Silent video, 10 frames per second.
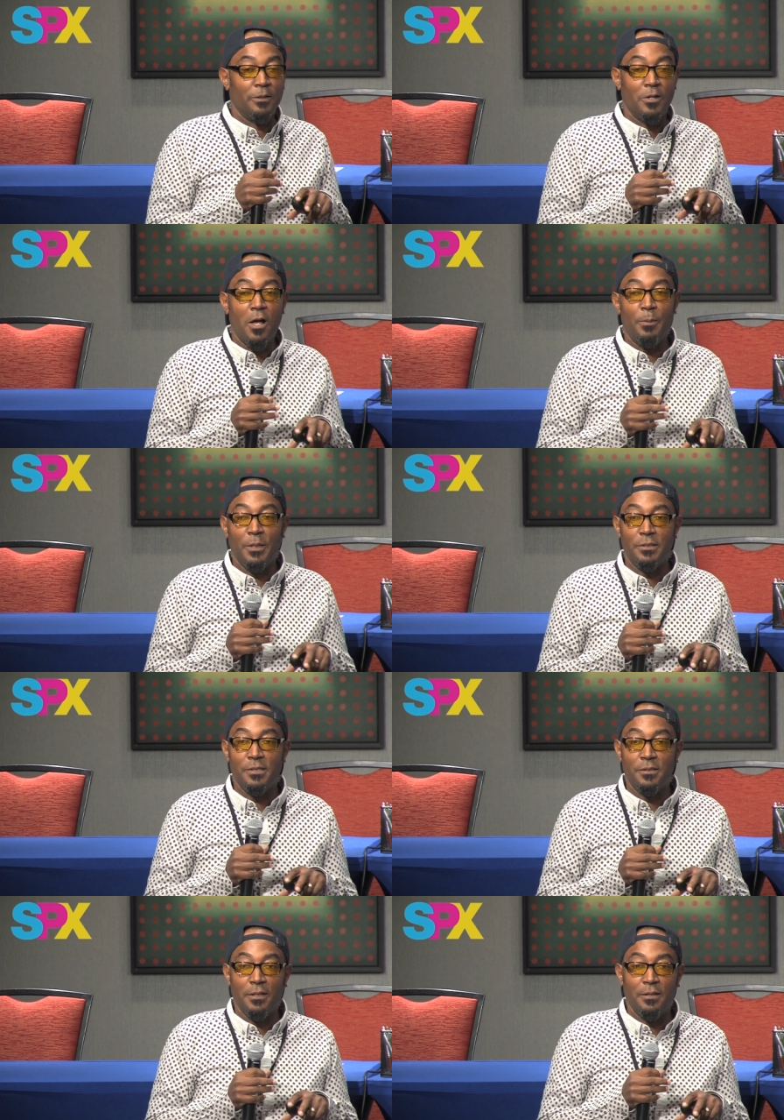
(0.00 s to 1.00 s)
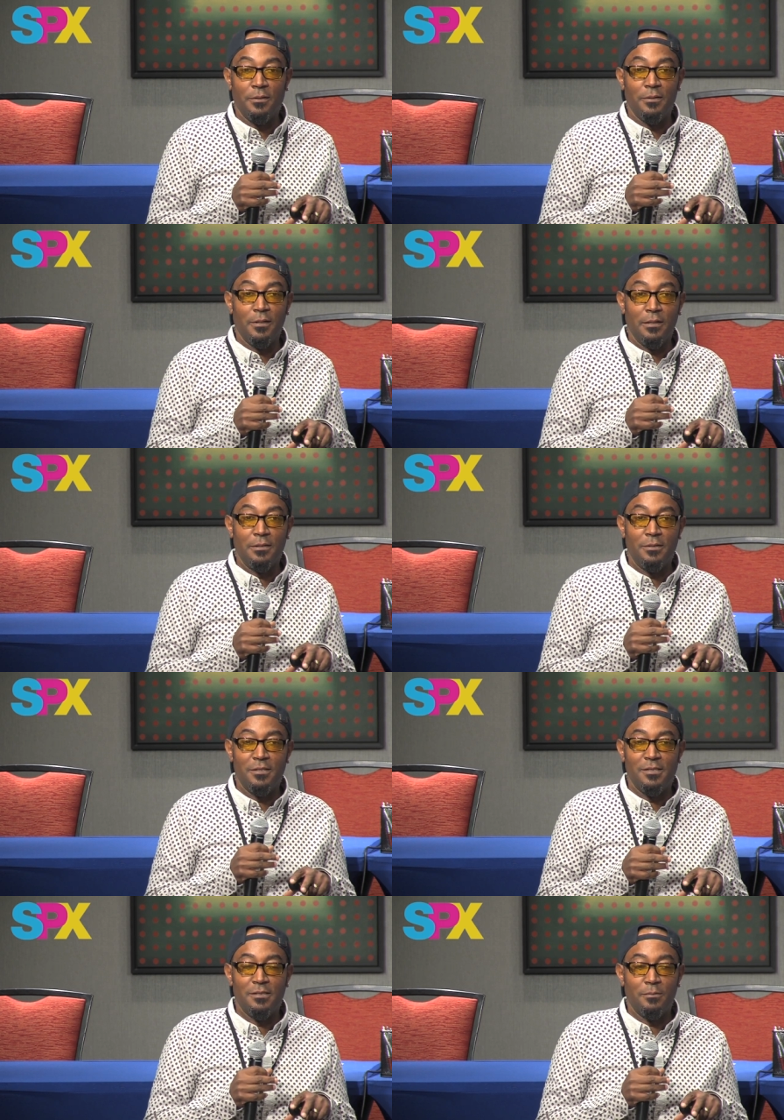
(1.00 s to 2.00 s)
in comics and
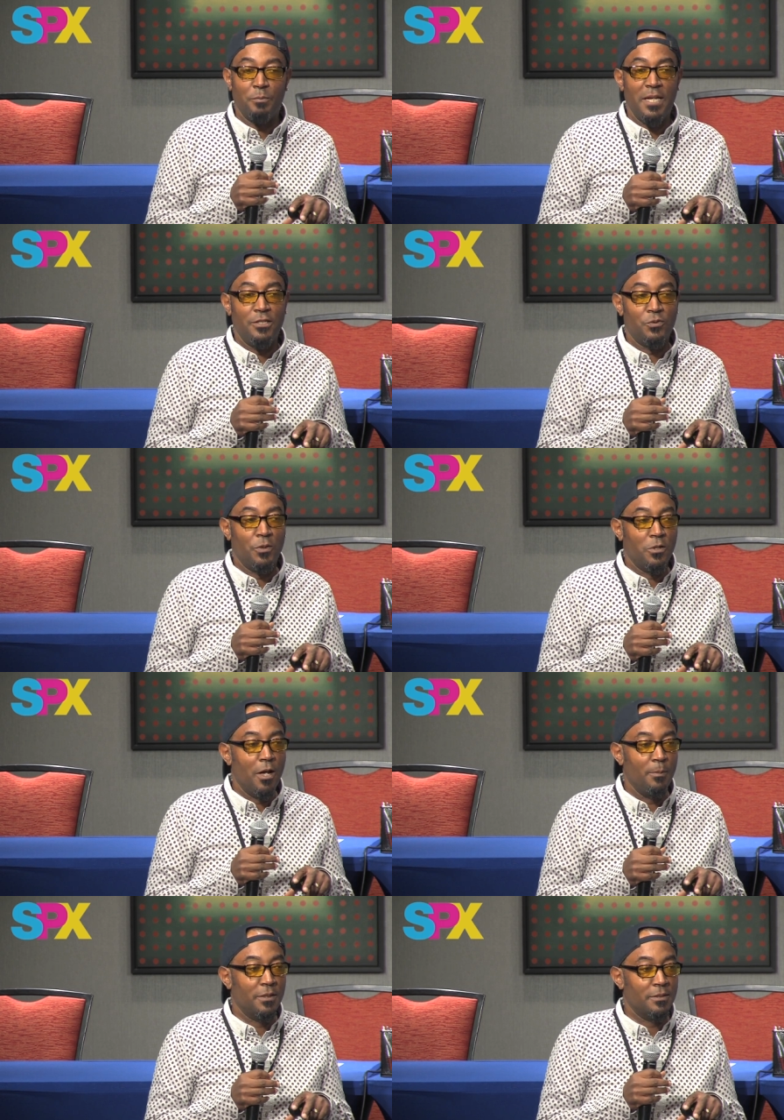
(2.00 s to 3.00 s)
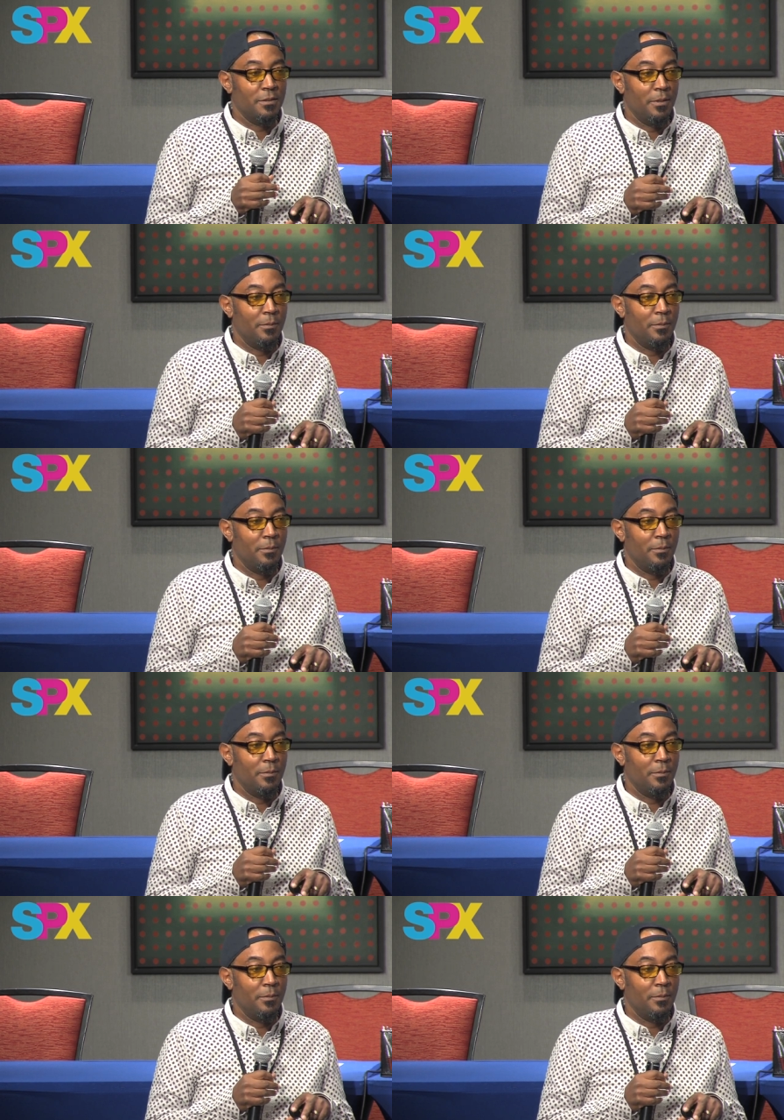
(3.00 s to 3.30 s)
mainstream comics